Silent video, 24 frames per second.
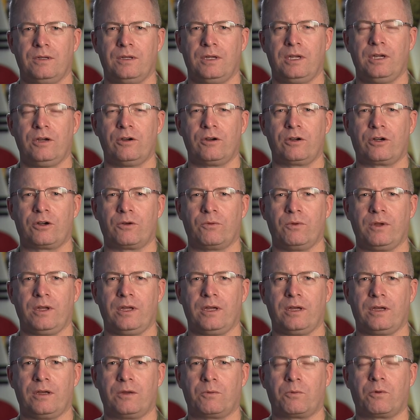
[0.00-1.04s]
Here in
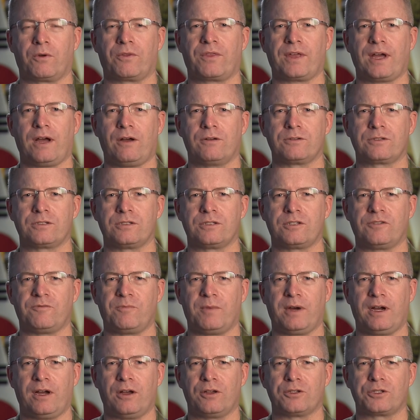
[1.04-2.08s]
Korea, we're thousands of
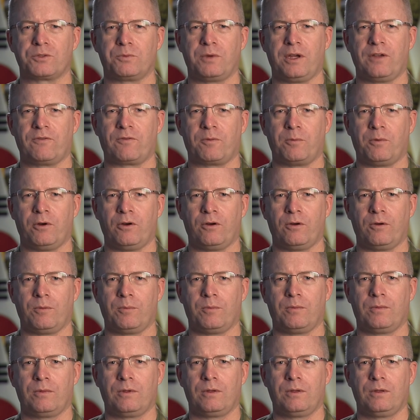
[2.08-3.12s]
miles away from
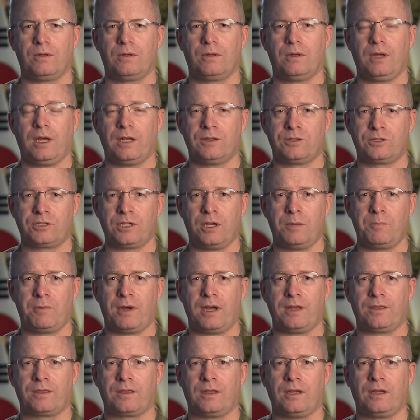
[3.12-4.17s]
home, and some
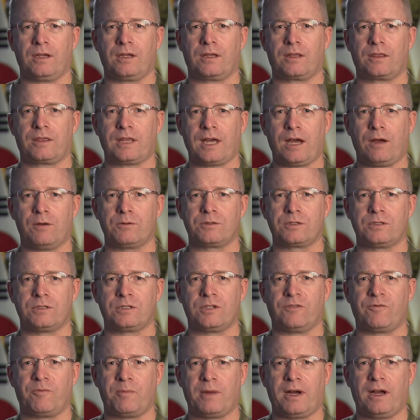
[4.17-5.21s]
might think
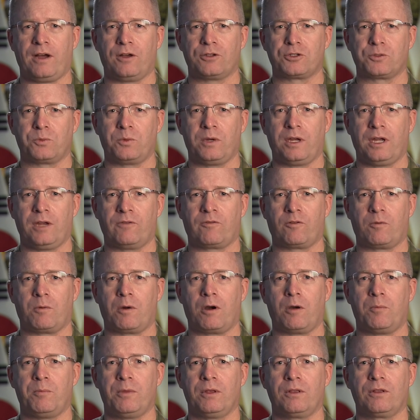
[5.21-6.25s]
thousands of miles away from
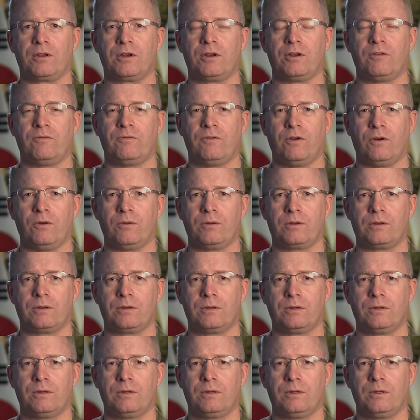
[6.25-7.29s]
our ability to vote,
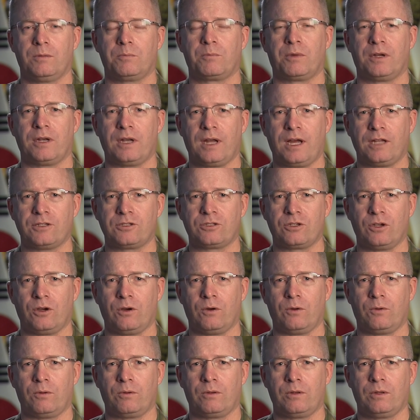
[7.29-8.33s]
but not
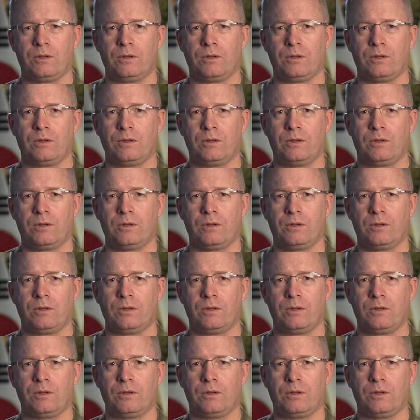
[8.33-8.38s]
so.